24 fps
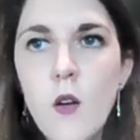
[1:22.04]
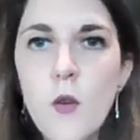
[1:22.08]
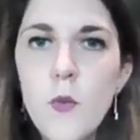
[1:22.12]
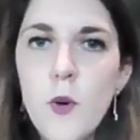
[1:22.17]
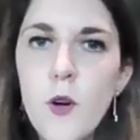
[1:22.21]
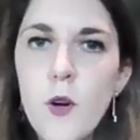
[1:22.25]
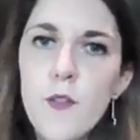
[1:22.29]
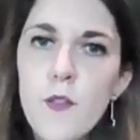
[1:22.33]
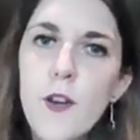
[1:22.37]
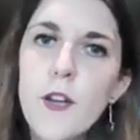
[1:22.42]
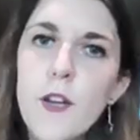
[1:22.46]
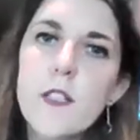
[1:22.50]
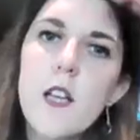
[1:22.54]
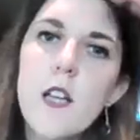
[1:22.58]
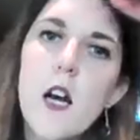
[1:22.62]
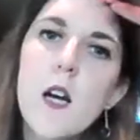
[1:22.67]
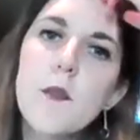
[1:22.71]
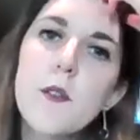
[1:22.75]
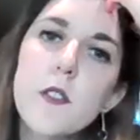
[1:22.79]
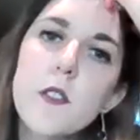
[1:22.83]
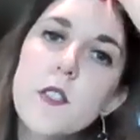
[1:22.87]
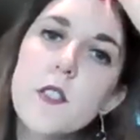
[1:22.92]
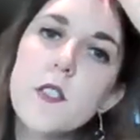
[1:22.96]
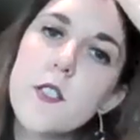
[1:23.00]
Well, perfect.
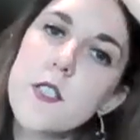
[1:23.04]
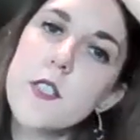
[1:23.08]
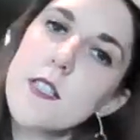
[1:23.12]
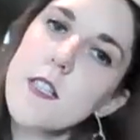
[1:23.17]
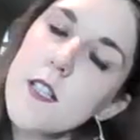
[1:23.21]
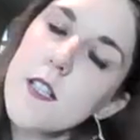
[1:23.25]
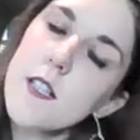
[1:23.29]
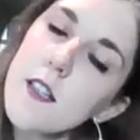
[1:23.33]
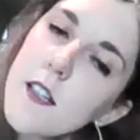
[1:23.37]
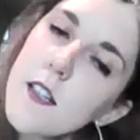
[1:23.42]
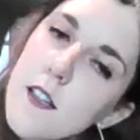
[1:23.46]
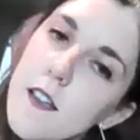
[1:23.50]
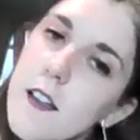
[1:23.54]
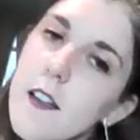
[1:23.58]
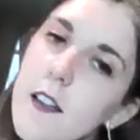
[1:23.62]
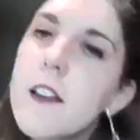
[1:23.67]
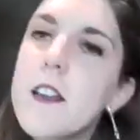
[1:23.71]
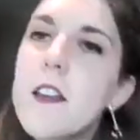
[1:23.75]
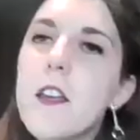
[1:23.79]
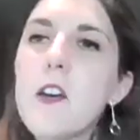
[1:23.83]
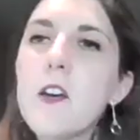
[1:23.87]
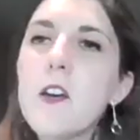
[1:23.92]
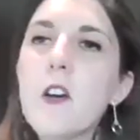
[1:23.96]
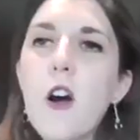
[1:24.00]
I'm going to just
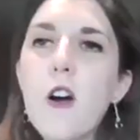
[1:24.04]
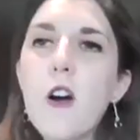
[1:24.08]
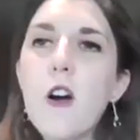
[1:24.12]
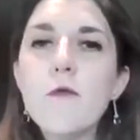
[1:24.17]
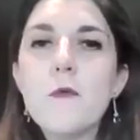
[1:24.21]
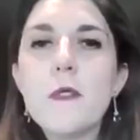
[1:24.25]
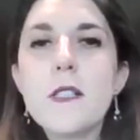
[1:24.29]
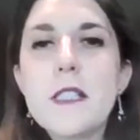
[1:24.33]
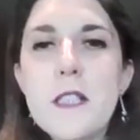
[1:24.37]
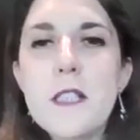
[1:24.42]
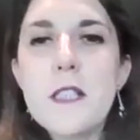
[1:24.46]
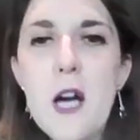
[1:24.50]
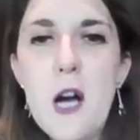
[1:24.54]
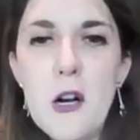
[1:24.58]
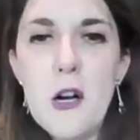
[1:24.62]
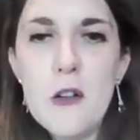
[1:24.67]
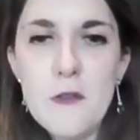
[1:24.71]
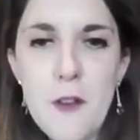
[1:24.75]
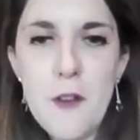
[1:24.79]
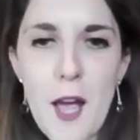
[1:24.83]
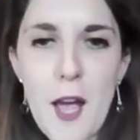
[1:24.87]
kick off myself